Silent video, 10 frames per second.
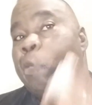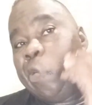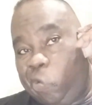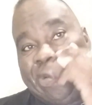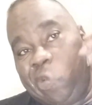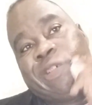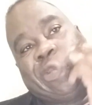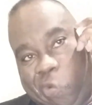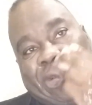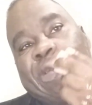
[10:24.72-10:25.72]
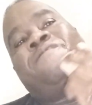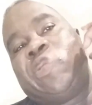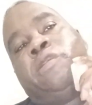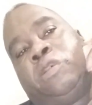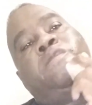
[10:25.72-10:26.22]
block is
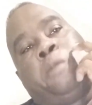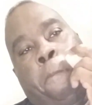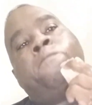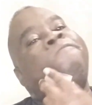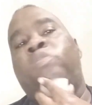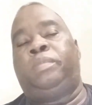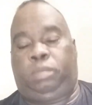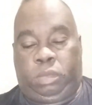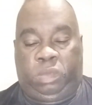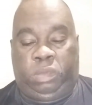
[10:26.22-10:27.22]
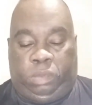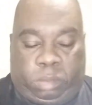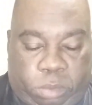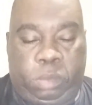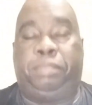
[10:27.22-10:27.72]
because alum block will
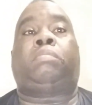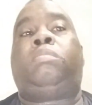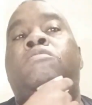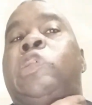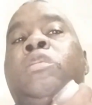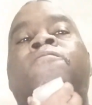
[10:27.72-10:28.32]
dry your face out,